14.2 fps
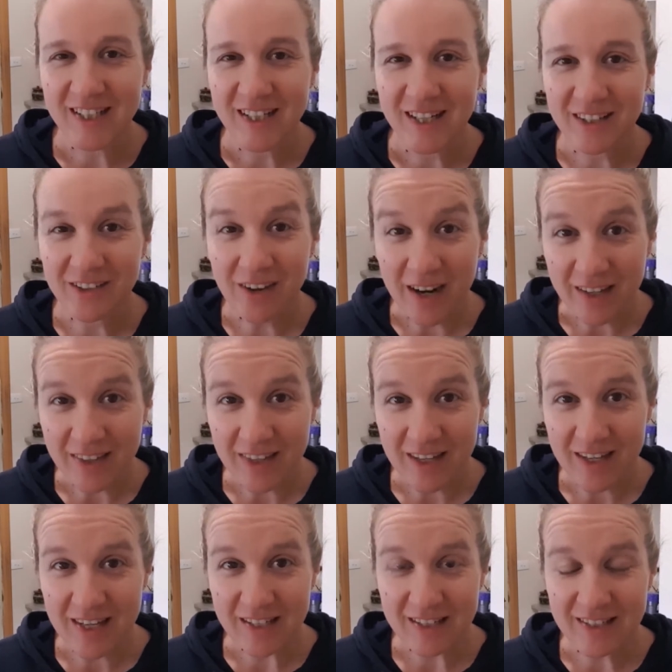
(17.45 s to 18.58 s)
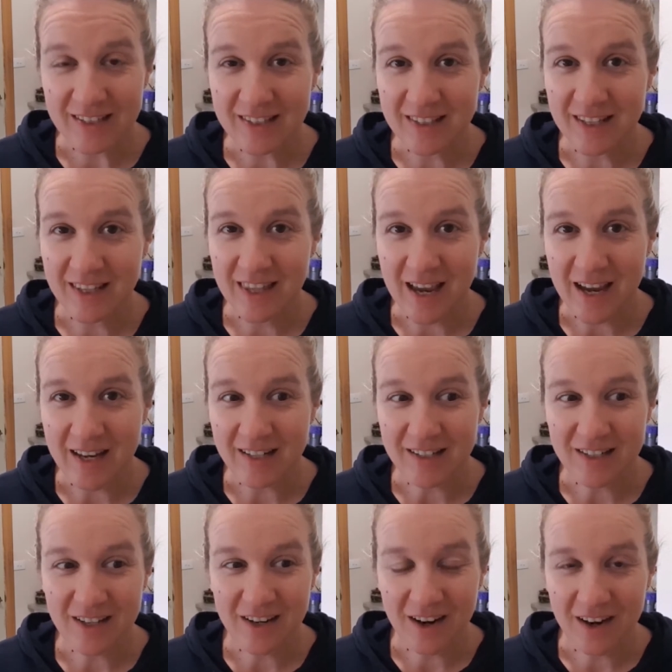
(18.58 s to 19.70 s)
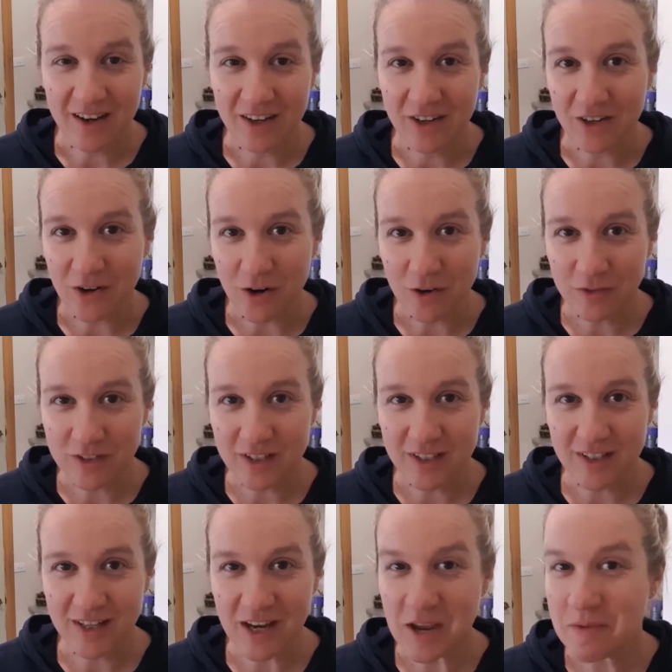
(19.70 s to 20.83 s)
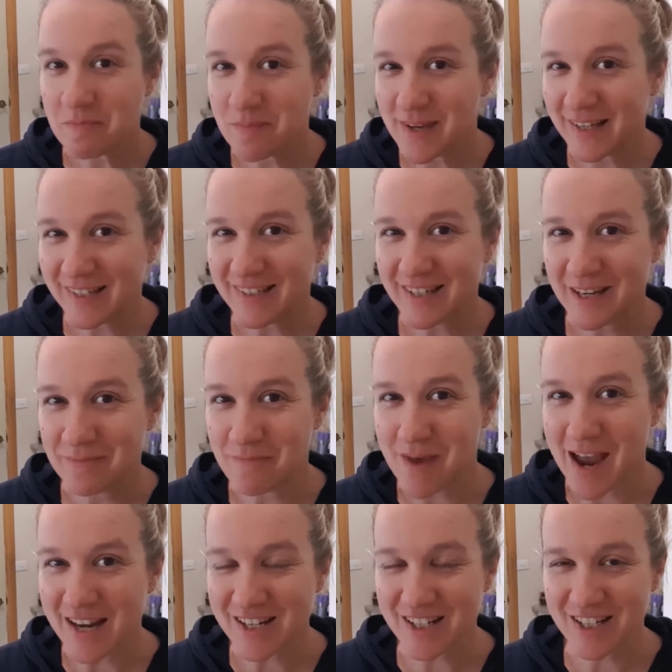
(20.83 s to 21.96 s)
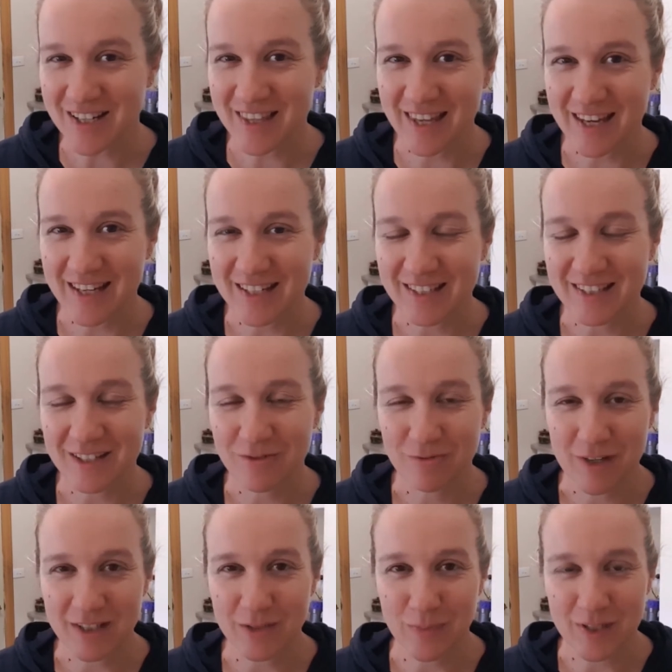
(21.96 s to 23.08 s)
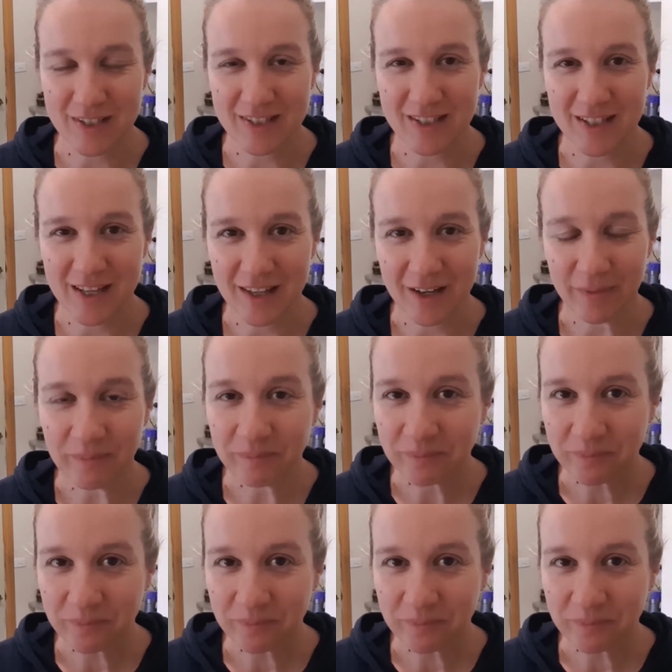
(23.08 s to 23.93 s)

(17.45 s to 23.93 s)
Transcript: And the great thing is that you can often mix and match these recipes together,